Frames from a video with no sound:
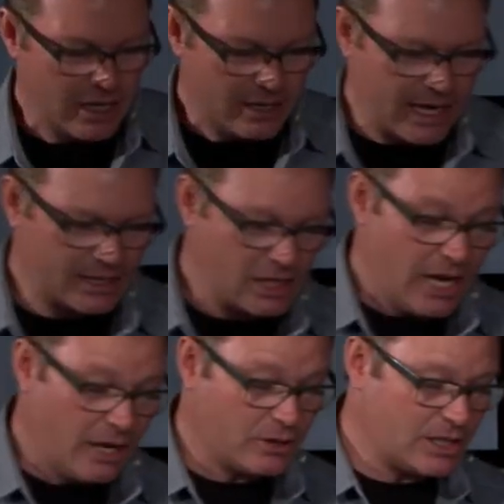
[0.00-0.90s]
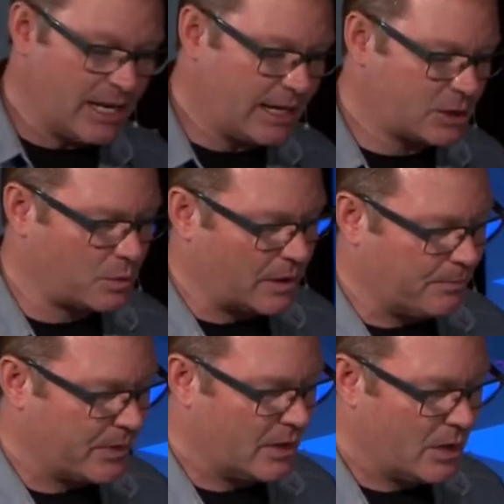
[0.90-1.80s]
Next, here's the next one
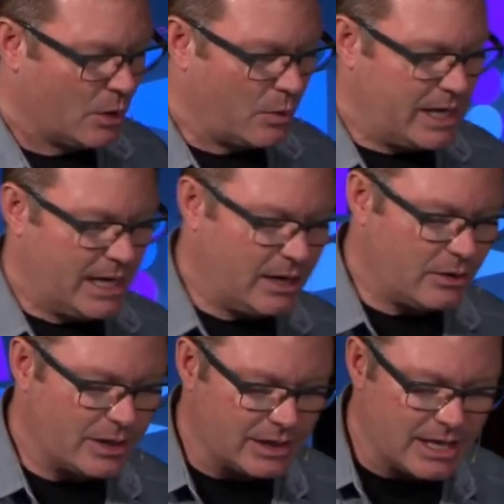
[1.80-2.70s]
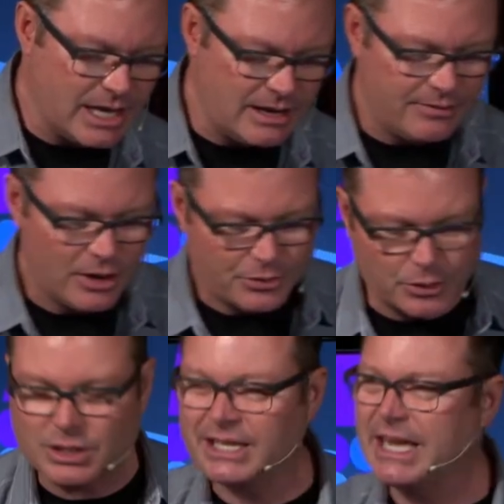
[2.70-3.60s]
we enter and leave through the